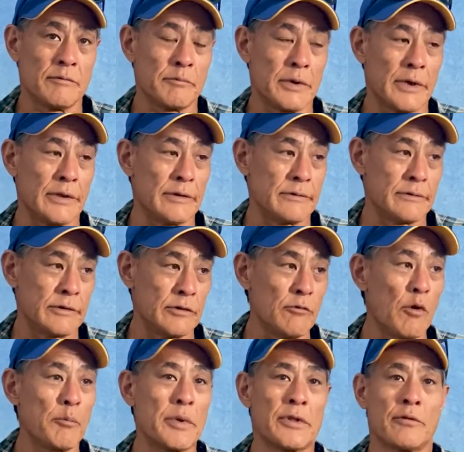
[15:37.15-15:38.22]
But you
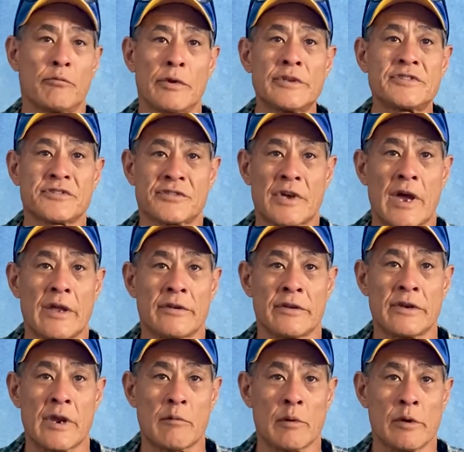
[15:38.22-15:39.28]
won't be the richest guy in
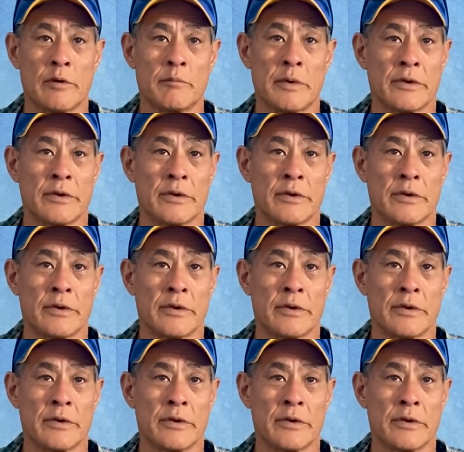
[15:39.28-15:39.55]
the neighborhood,